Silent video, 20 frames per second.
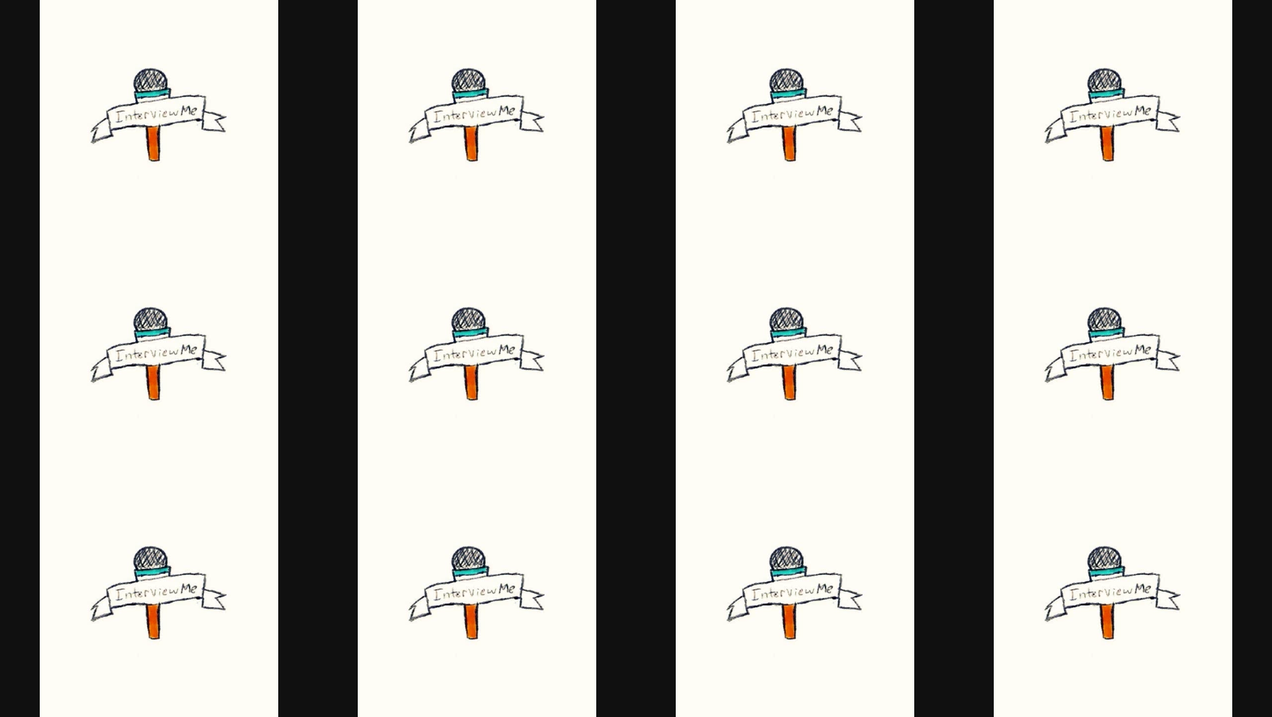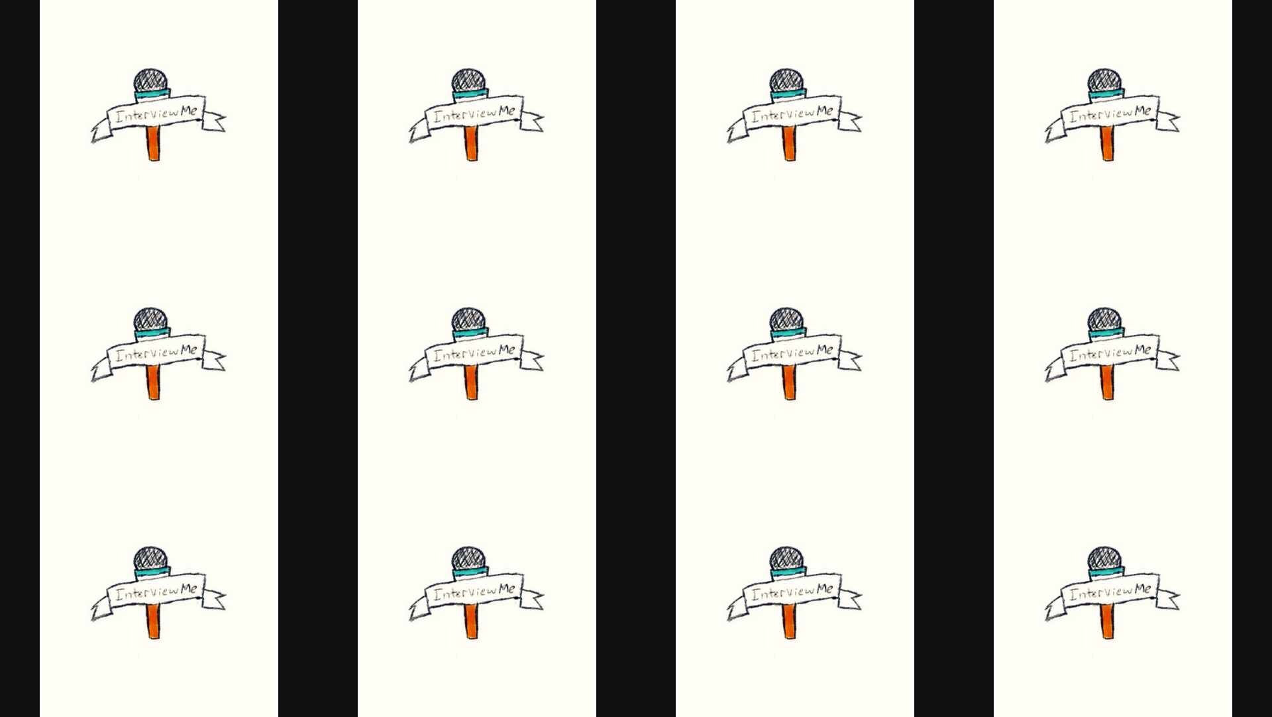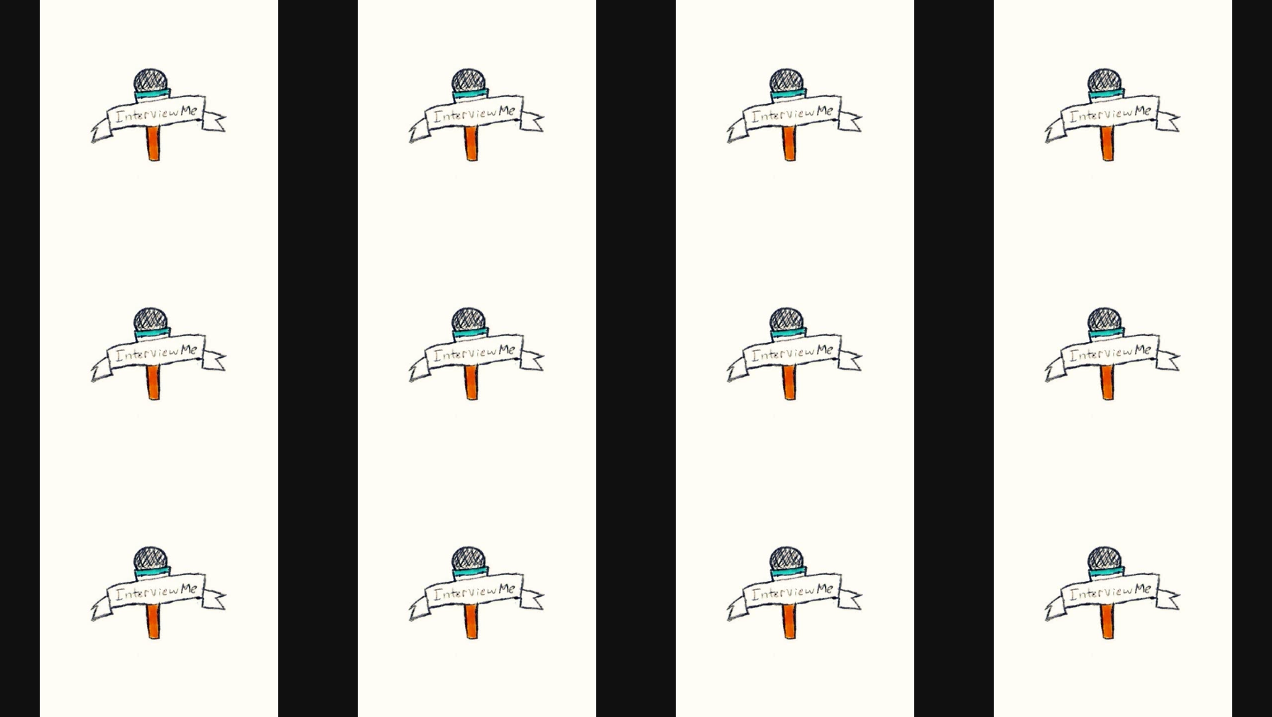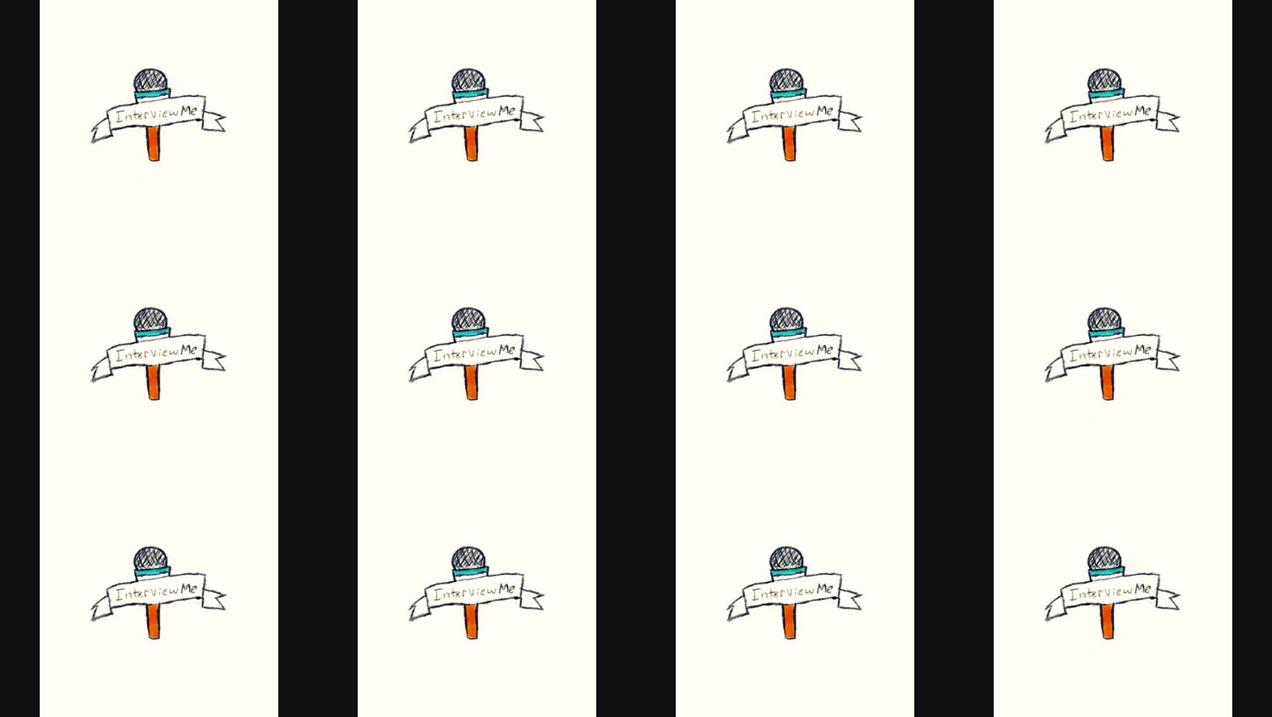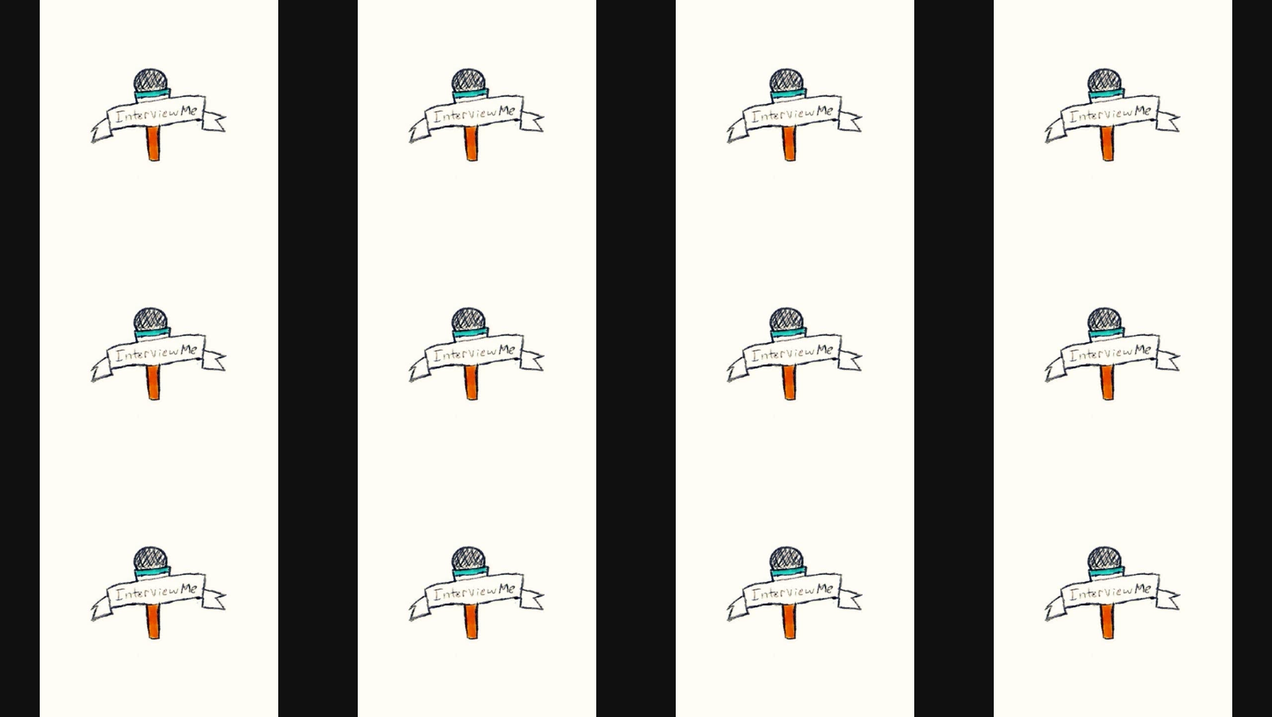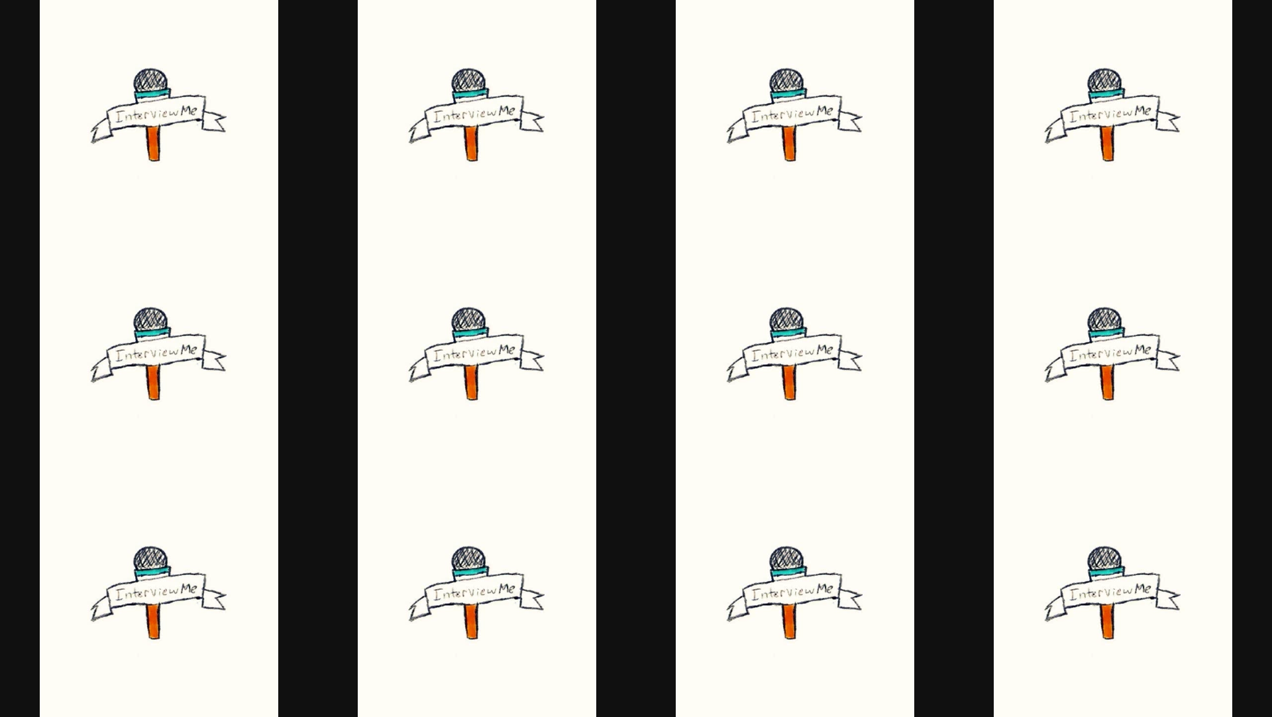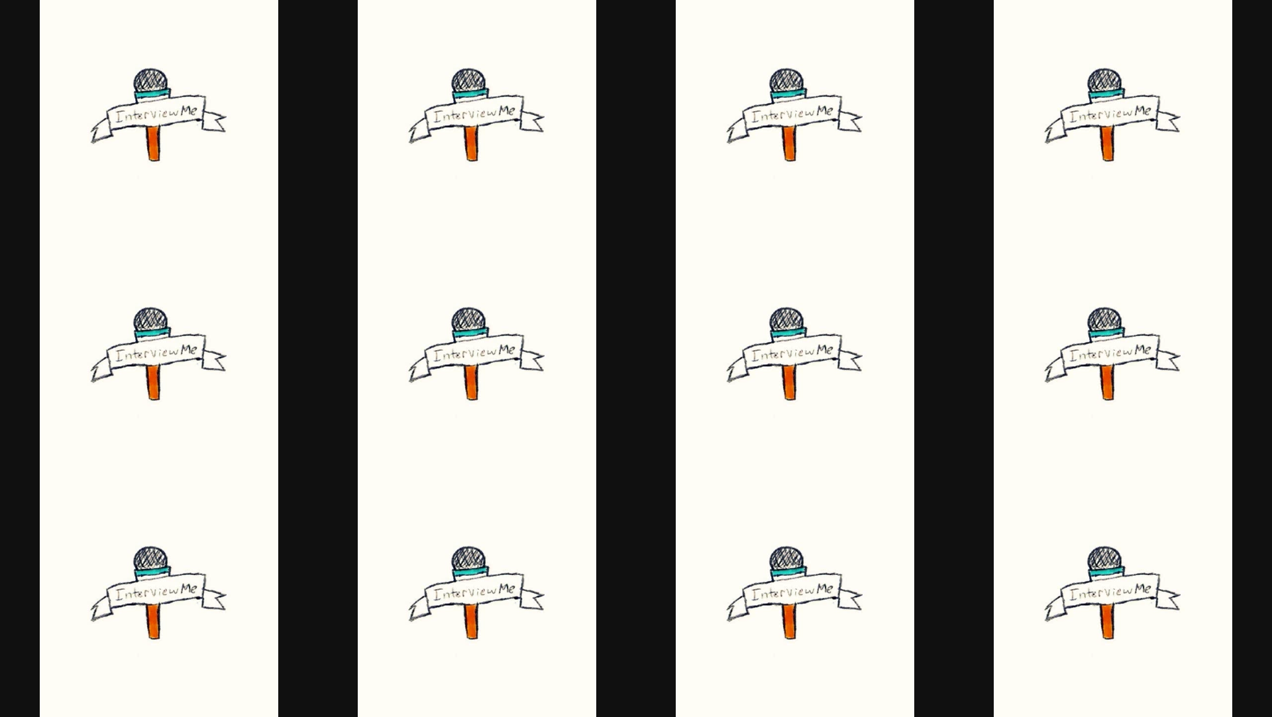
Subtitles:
(no speaker visible)